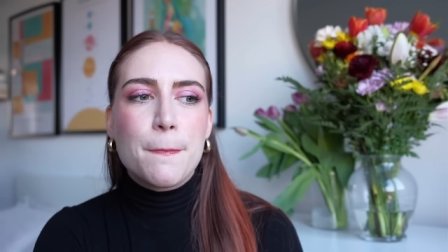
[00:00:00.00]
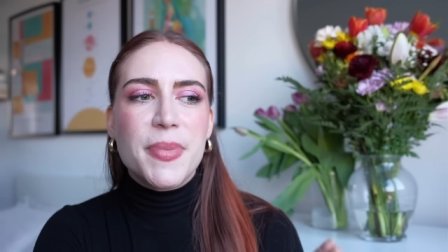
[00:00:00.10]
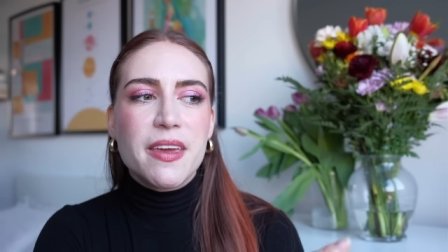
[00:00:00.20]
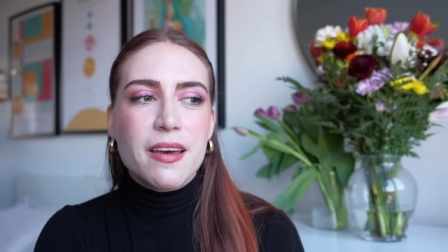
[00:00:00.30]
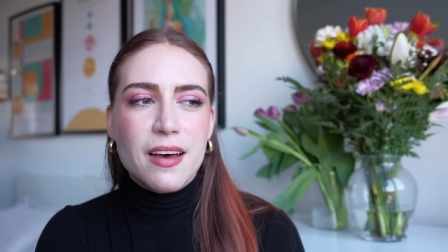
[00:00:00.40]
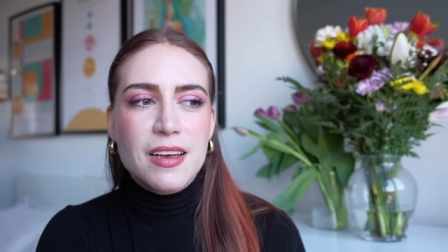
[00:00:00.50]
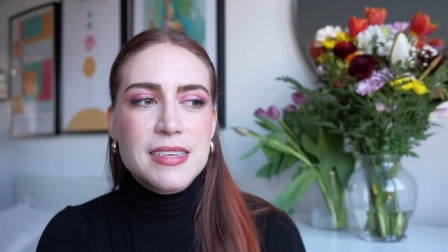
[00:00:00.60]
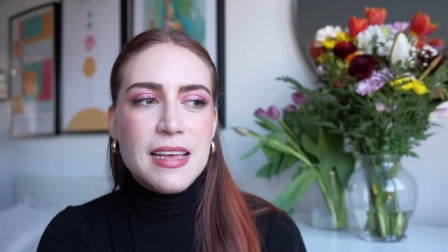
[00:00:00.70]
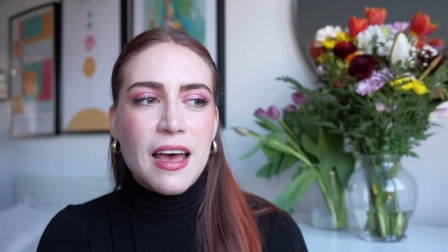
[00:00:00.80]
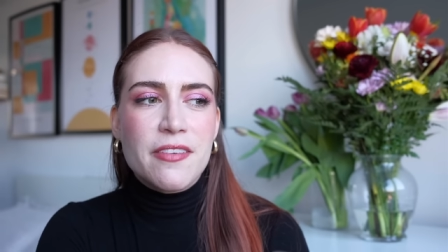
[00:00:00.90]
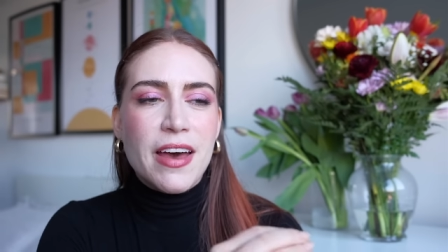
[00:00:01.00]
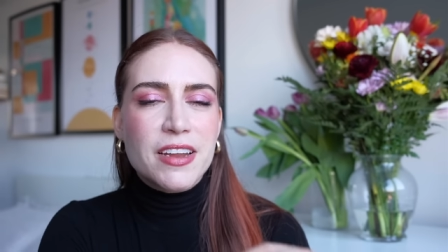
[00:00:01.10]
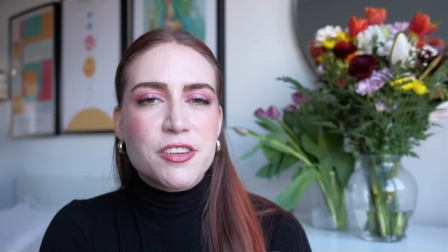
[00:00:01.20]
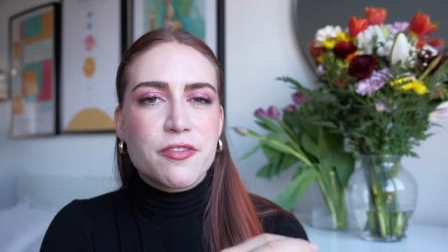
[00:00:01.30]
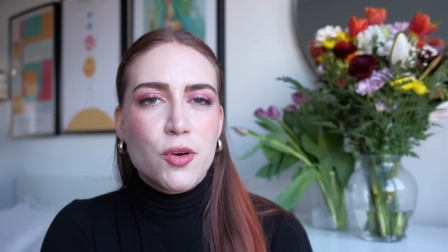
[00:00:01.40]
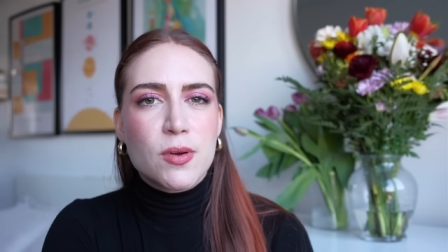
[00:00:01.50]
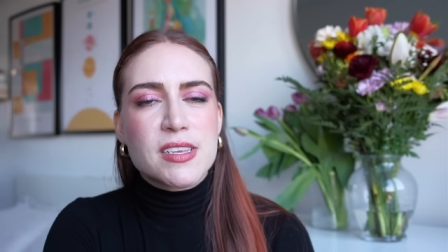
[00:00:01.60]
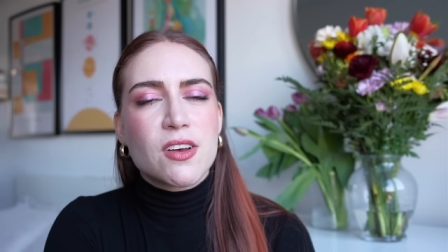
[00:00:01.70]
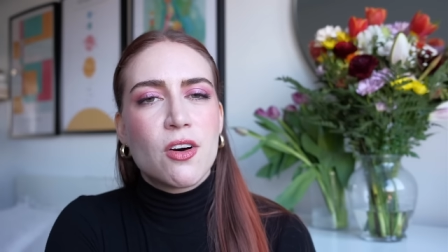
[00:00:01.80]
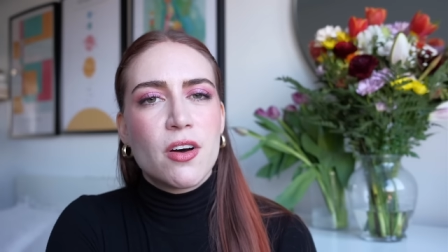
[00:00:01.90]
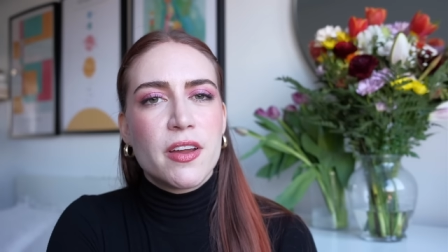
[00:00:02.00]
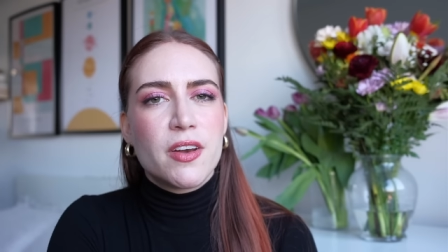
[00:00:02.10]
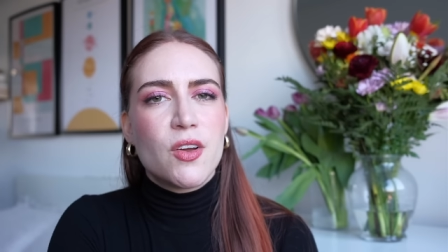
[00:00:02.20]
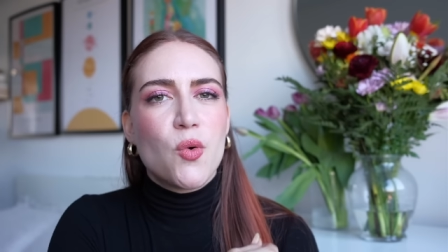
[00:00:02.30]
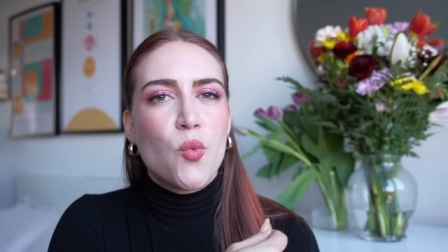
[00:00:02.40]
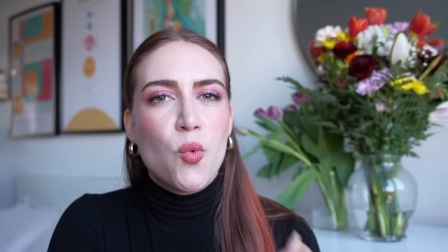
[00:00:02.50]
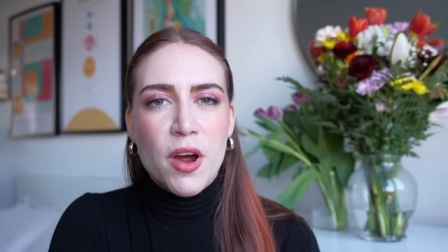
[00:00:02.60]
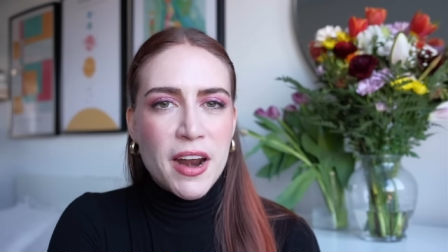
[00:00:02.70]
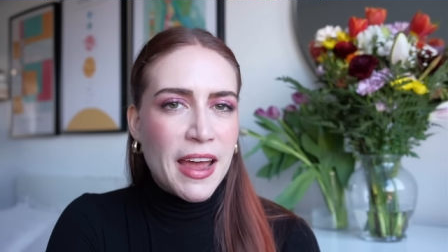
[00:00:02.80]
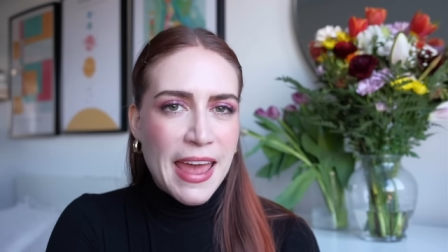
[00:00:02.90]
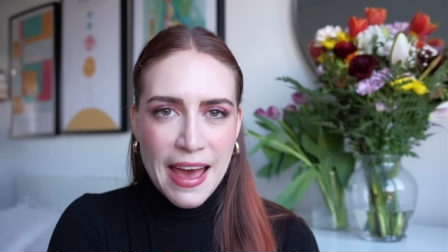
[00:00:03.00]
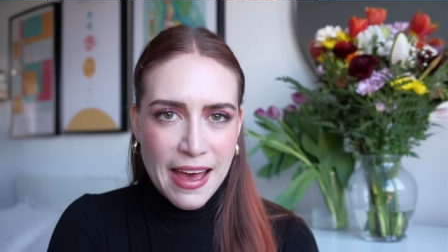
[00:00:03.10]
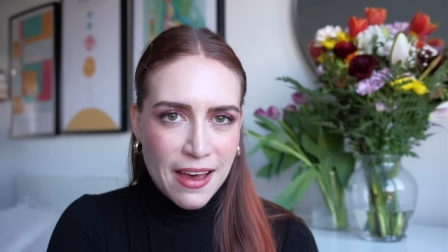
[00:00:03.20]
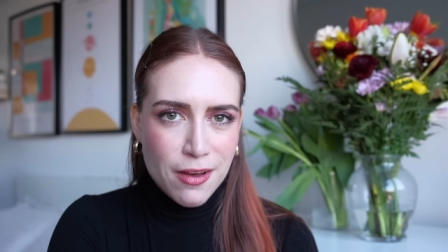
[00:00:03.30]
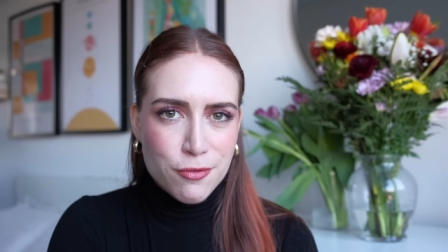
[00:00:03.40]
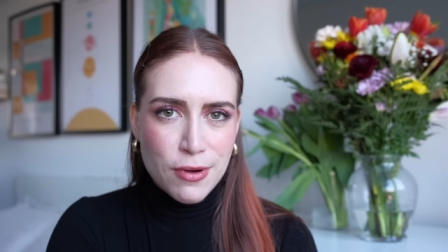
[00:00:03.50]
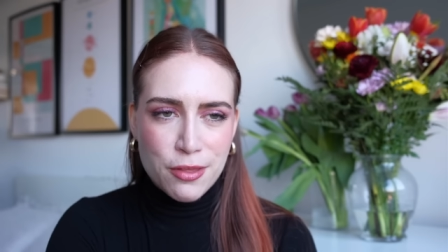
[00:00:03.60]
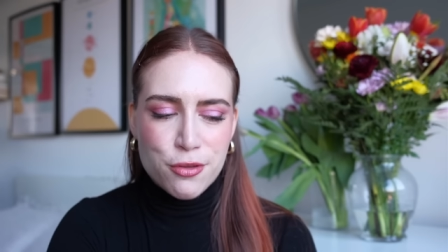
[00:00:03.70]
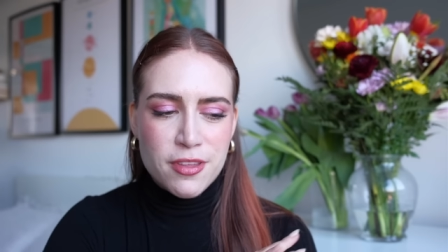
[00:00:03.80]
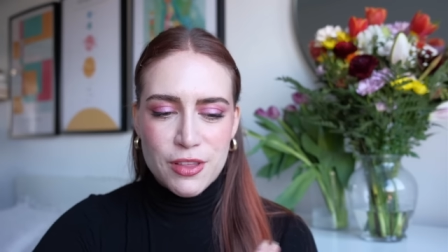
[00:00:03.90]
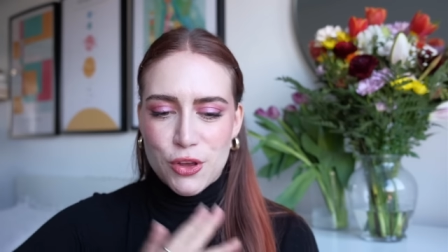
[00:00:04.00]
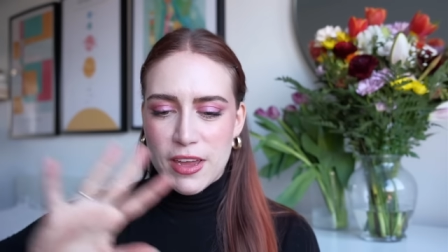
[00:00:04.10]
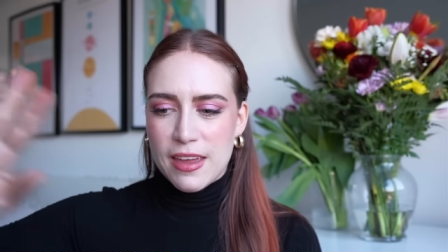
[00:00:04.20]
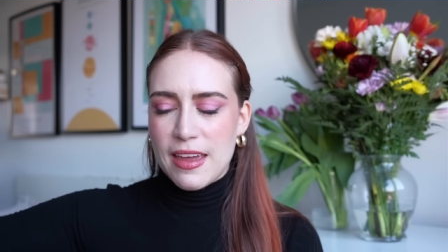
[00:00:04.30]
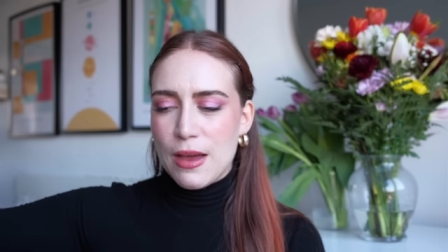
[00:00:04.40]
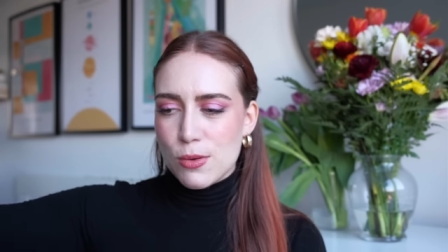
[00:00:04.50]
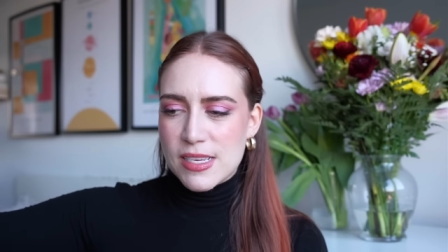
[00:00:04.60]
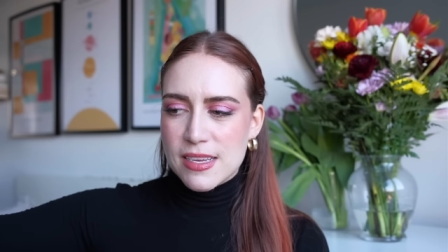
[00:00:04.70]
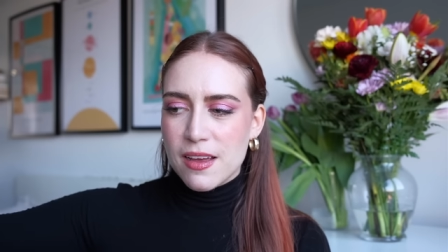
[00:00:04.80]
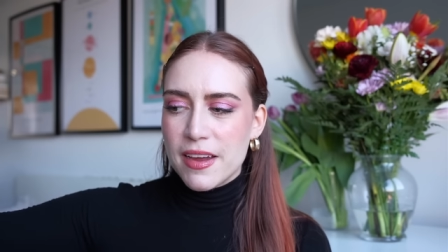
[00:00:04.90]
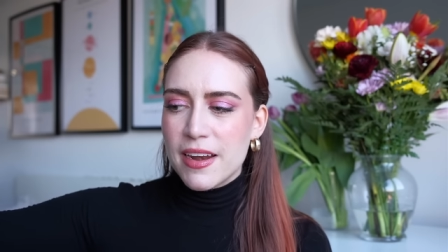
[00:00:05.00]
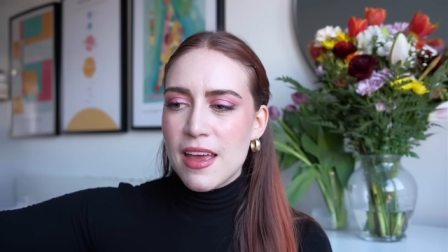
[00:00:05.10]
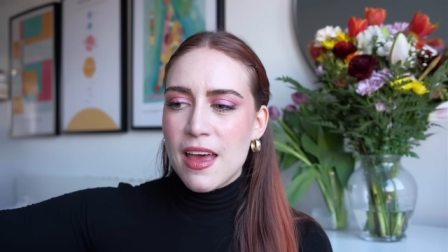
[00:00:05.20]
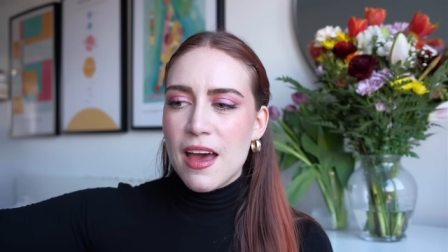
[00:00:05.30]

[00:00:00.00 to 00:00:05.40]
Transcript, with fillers: because I've had to focus on what I have rather than looking outside,